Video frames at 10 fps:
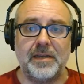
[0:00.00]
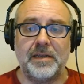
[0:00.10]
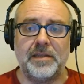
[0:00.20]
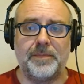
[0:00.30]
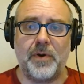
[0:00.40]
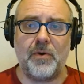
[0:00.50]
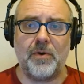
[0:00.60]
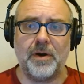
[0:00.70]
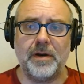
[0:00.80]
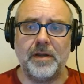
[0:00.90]
the
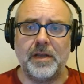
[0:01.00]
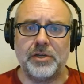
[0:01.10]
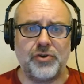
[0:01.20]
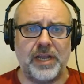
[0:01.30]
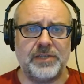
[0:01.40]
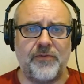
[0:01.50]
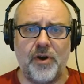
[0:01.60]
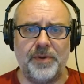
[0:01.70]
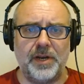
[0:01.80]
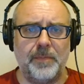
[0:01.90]
poor,
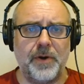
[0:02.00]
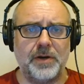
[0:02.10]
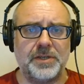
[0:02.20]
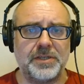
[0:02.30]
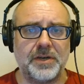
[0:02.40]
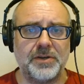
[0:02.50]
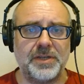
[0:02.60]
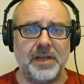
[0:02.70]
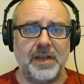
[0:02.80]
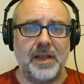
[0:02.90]
transformed into
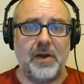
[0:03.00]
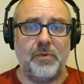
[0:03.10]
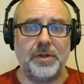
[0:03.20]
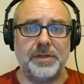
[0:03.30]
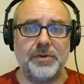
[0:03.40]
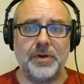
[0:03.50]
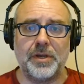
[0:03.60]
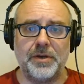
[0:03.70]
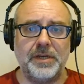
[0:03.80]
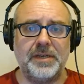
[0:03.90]
purchasers, will do a
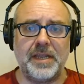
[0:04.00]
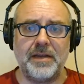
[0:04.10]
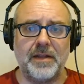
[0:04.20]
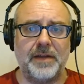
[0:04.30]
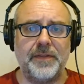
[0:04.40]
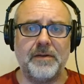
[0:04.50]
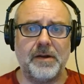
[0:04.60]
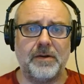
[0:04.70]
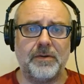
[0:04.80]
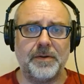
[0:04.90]
good deal on their
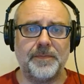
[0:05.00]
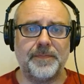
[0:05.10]
own.